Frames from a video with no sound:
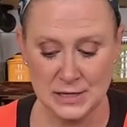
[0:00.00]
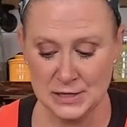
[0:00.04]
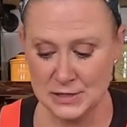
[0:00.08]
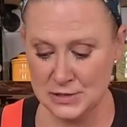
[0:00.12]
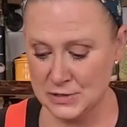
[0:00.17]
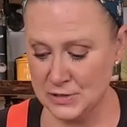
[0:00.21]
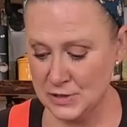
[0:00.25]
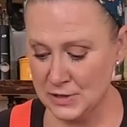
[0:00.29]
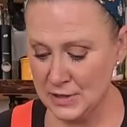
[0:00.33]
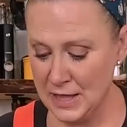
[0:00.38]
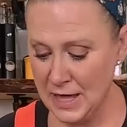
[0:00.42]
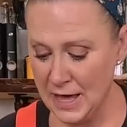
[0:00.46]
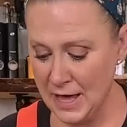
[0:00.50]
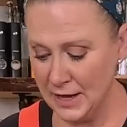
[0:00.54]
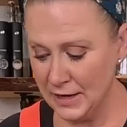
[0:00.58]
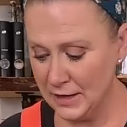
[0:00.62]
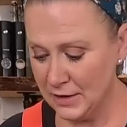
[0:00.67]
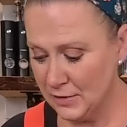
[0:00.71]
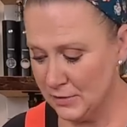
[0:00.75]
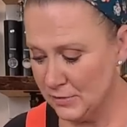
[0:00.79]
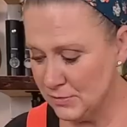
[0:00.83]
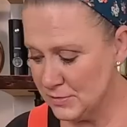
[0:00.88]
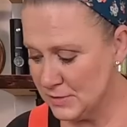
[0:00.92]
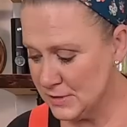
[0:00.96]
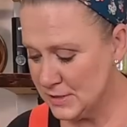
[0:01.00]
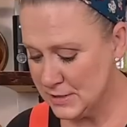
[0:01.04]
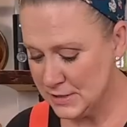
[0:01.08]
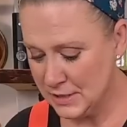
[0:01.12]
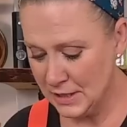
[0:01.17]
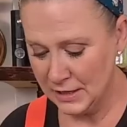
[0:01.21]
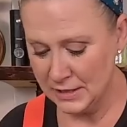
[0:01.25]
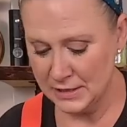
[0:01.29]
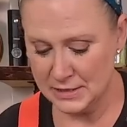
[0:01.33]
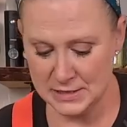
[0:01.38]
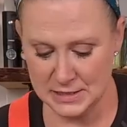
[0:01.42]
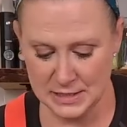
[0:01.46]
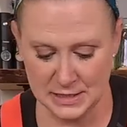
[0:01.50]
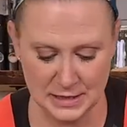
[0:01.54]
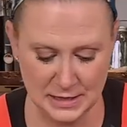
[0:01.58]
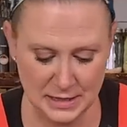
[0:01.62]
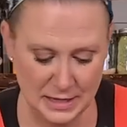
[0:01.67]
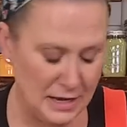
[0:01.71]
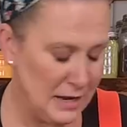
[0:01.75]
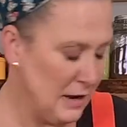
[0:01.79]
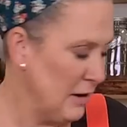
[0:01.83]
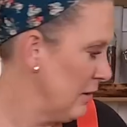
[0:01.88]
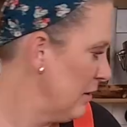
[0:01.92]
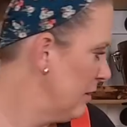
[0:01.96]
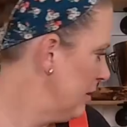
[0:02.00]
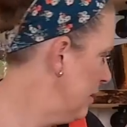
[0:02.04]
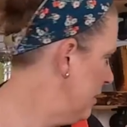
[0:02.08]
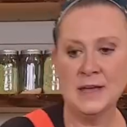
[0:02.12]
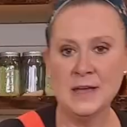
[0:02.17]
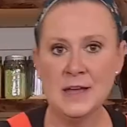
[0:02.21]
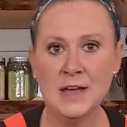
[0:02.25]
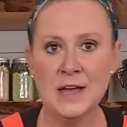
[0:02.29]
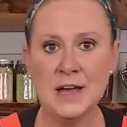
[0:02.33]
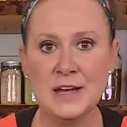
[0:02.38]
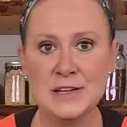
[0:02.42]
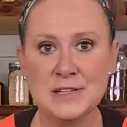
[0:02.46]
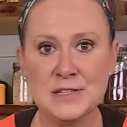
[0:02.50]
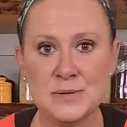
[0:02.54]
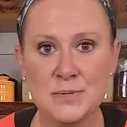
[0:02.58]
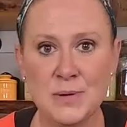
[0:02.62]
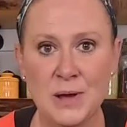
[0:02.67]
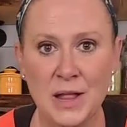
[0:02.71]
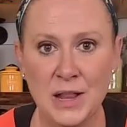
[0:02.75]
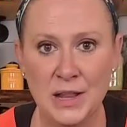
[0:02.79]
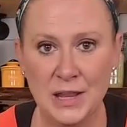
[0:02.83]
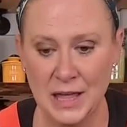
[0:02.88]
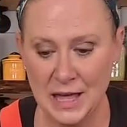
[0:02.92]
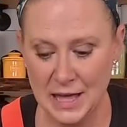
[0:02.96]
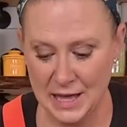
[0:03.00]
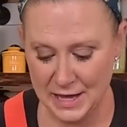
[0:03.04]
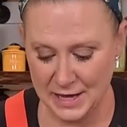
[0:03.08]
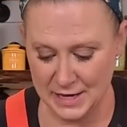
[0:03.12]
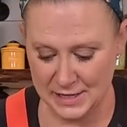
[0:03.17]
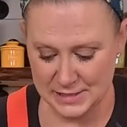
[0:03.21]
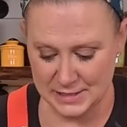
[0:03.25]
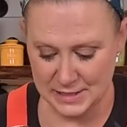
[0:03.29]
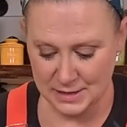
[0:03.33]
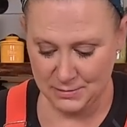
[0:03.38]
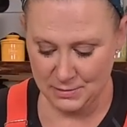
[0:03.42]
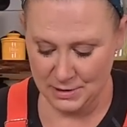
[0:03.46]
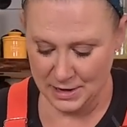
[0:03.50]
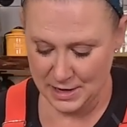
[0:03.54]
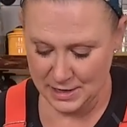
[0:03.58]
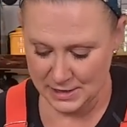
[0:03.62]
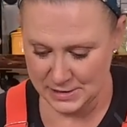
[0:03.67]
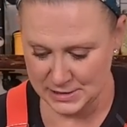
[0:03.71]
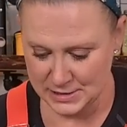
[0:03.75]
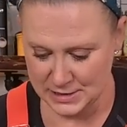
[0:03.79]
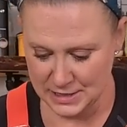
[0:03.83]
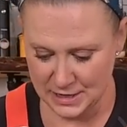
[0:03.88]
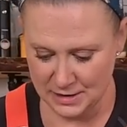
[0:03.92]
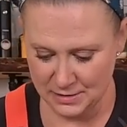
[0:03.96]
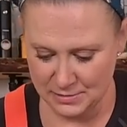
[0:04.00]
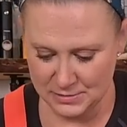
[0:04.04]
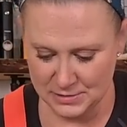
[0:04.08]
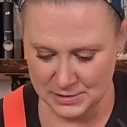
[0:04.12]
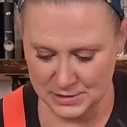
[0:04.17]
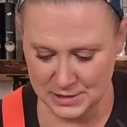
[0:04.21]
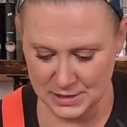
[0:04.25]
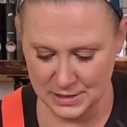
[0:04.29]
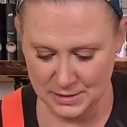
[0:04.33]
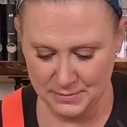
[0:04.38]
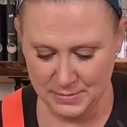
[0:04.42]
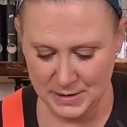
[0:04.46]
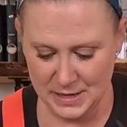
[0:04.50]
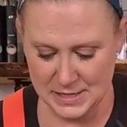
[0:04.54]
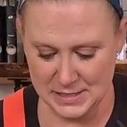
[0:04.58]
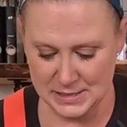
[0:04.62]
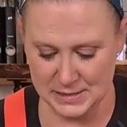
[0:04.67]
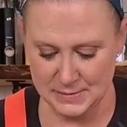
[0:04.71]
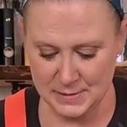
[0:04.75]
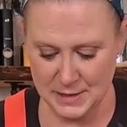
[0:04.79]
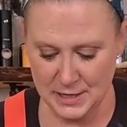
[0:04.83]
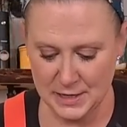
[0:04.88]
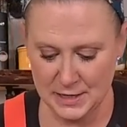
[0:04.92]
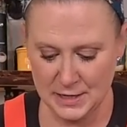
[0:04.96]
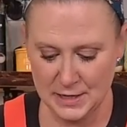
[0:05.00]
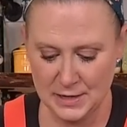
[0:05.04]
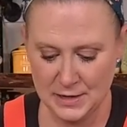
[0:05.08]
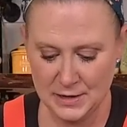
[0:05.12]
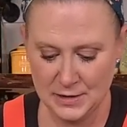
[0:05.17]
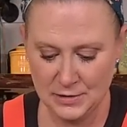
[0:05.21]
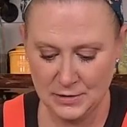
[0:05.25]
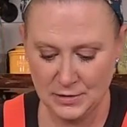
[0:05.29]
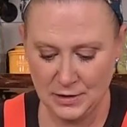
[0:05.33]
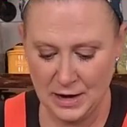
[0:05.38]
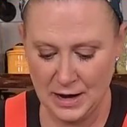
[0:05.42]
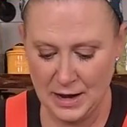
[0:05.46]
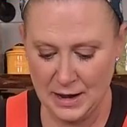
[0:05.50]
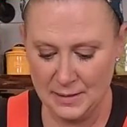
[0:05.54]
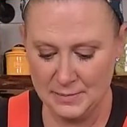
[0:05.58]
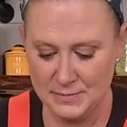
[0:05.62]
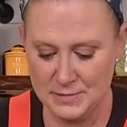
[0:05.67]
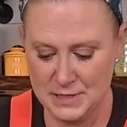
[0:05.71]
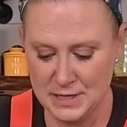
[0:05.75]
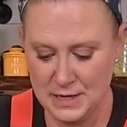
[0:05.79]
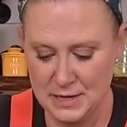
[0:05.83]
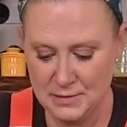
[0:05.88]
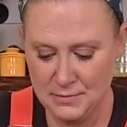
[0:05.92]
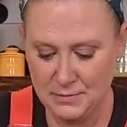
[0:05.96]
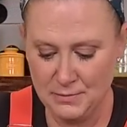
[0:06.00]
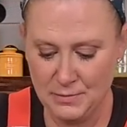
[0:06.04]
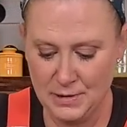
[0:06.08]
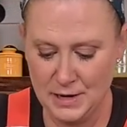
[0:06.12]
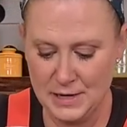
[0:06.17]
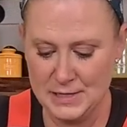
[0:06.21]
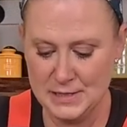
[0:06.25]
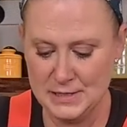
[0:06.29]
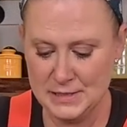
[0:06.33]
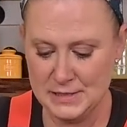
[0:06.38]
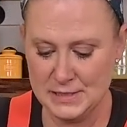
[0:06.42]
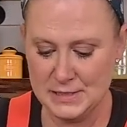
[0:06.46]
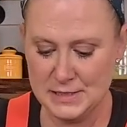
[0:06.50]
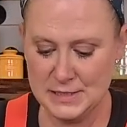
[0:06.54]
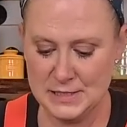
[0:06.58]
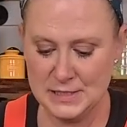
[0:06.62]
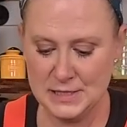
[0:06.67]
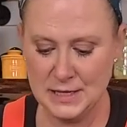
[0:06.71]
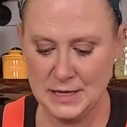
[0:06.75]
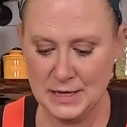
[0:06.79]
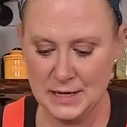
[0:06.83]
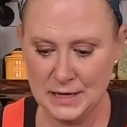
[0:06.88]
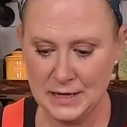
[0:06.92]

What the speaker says: So that goes tucked in there, as well as I ran down to the basement, grabbed and rinsed a